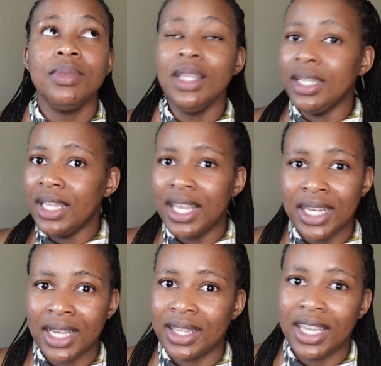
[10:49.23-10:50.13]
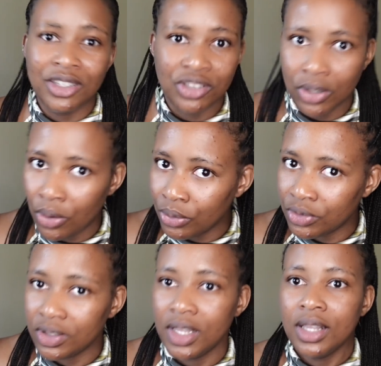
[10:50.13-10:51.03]
in any other
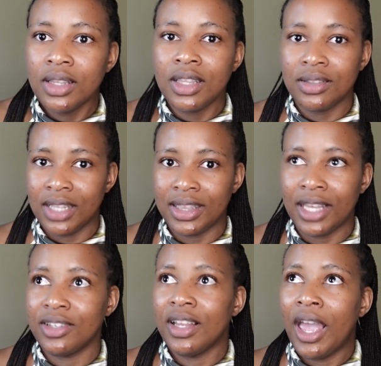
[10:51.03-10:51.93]
NGOs? Things like that.